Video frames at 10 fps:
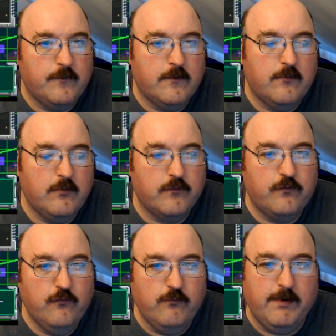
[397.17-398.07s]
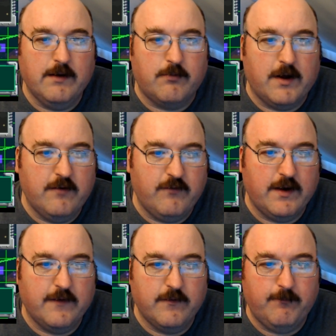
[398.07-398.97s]
We'll soon be arriving
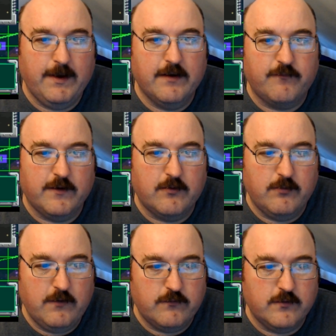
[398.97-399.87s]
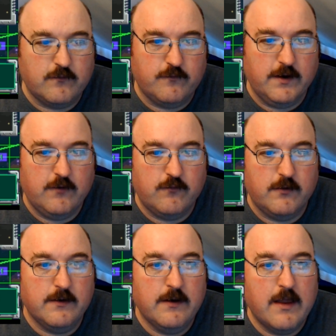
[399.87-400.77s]
at the BSL research station.
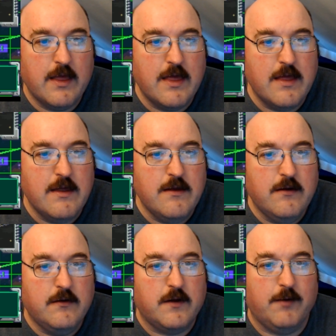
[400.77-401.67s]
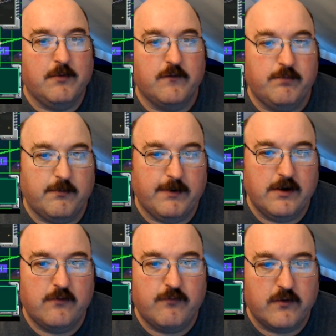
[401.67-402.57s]
I must
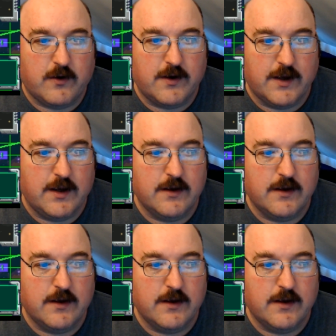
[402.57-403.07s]
prepare for docking.